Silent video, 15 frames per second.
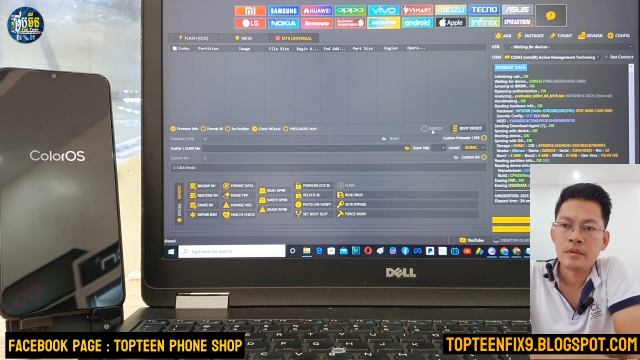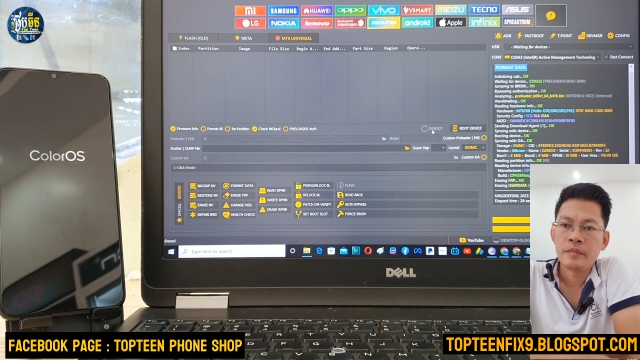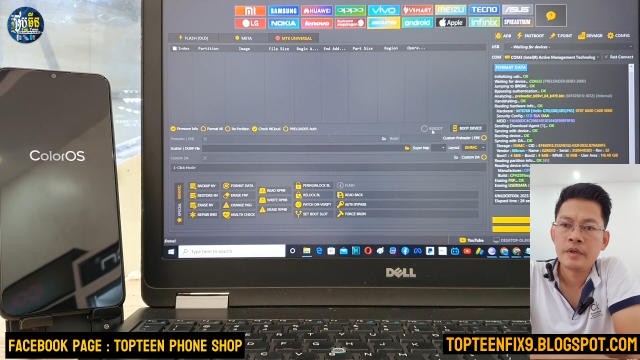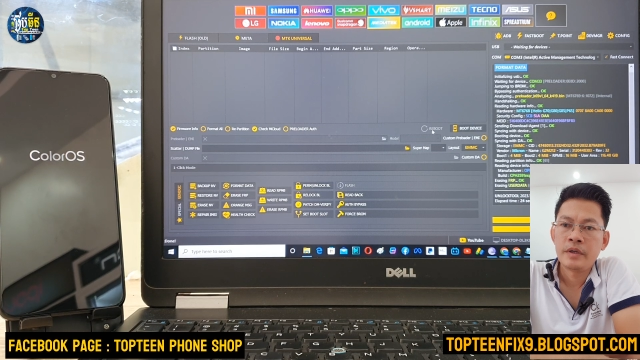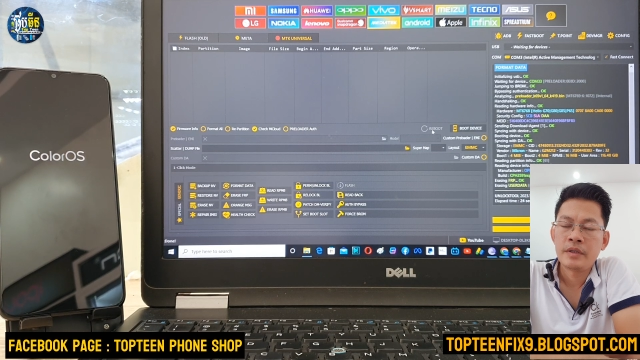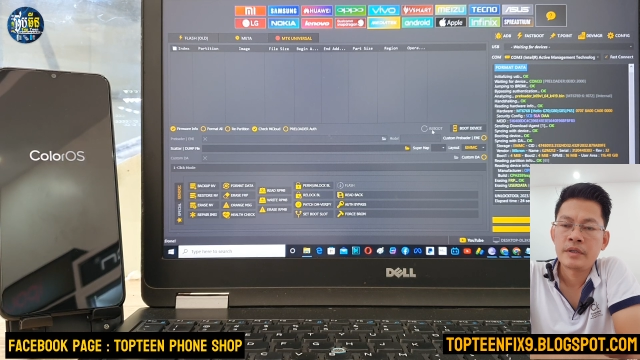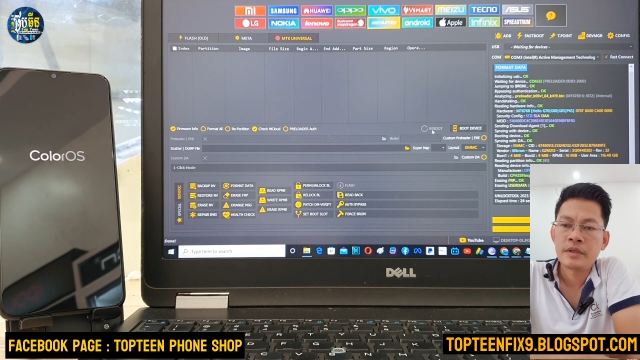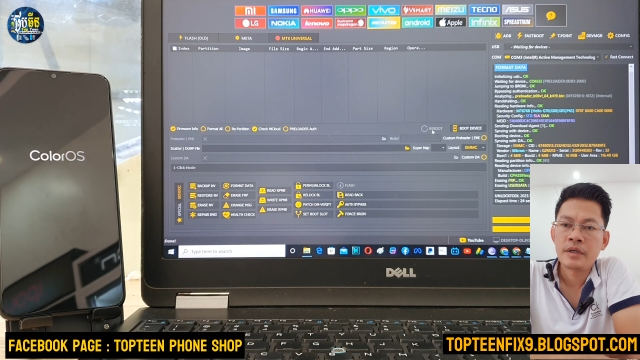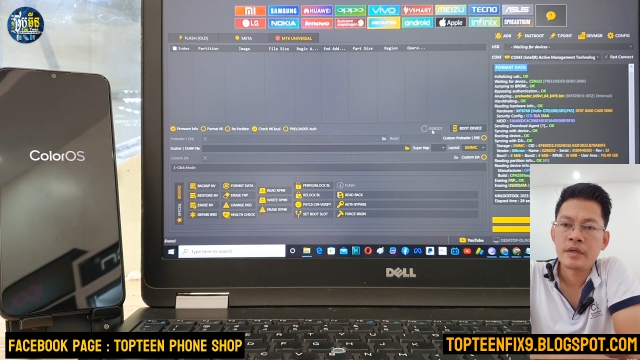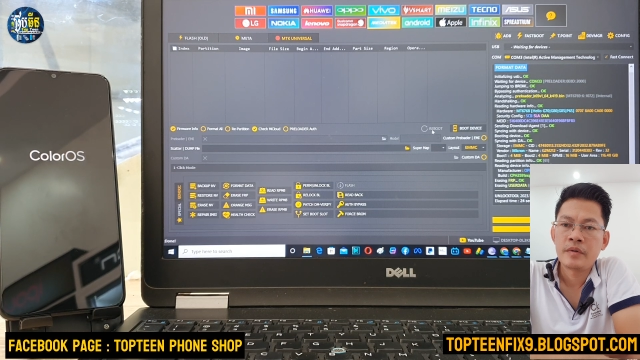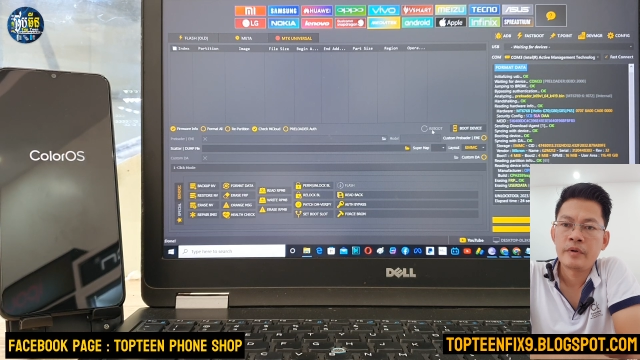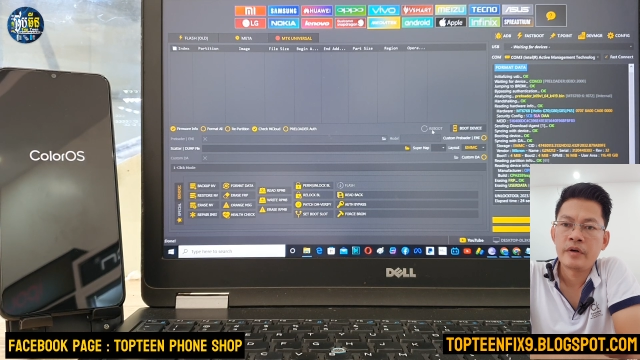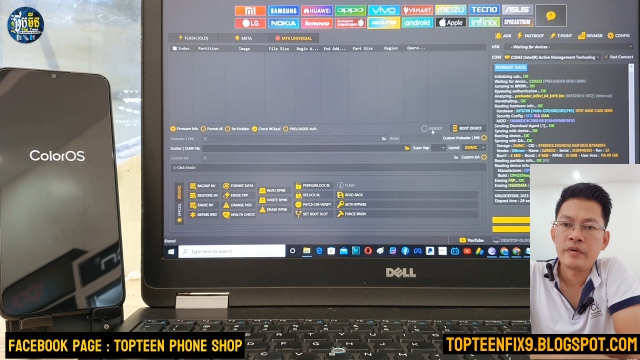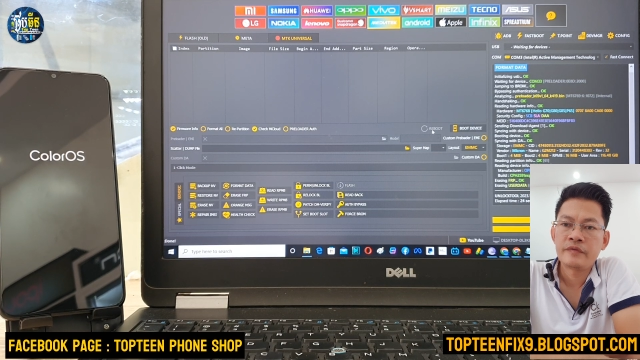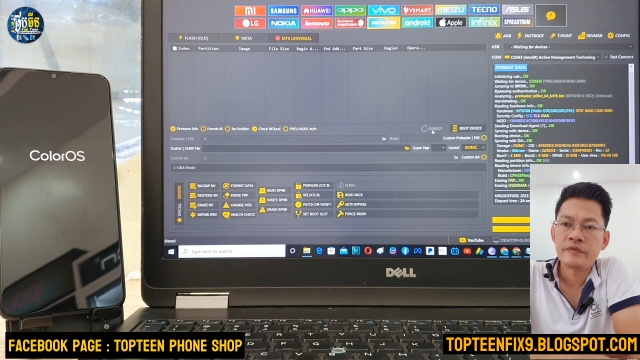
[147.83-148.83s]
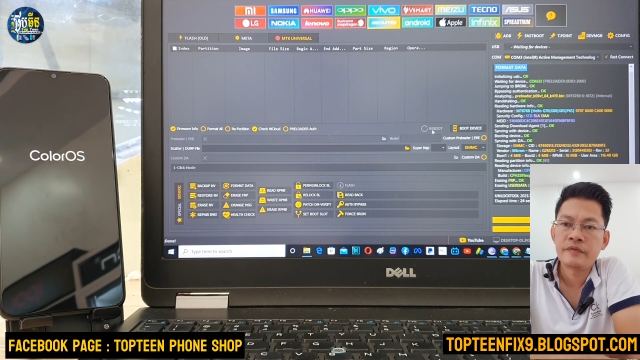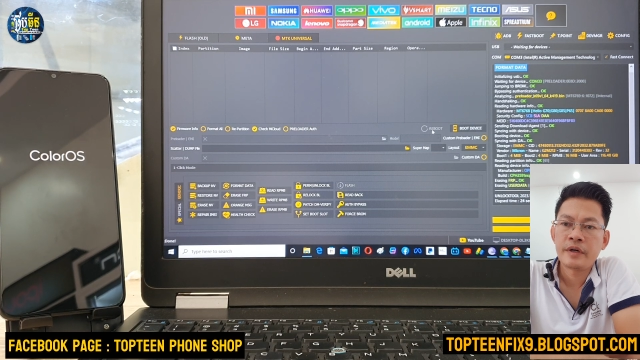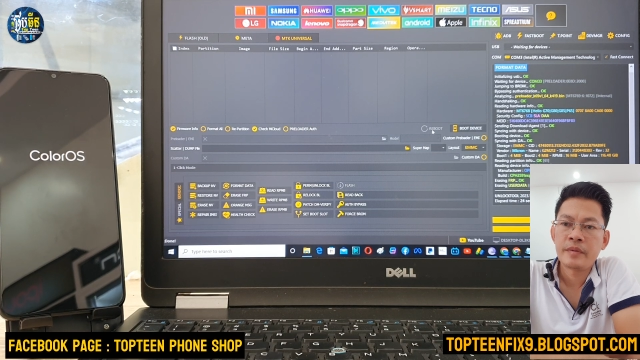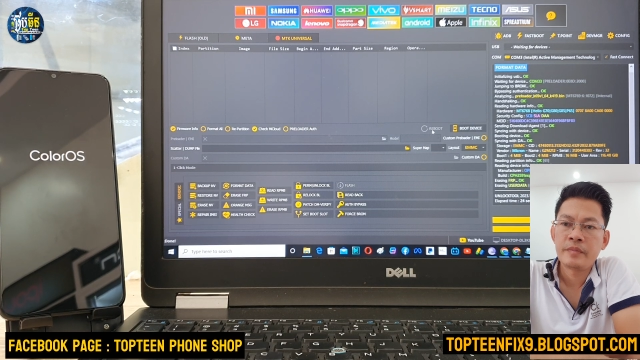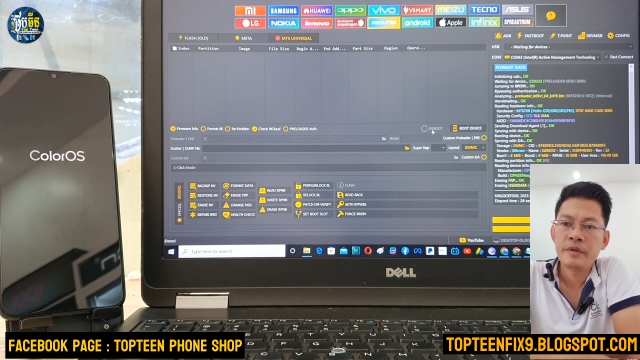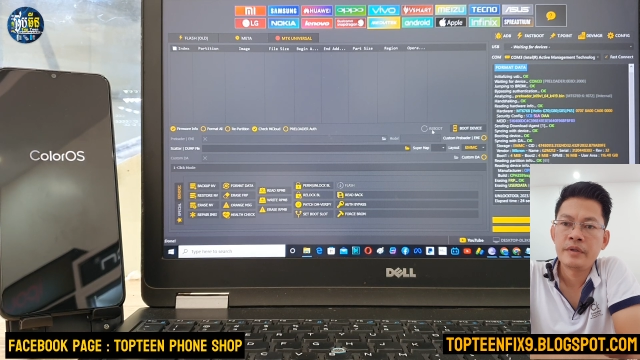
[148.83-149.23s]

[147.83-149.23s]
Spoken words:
It may take about 5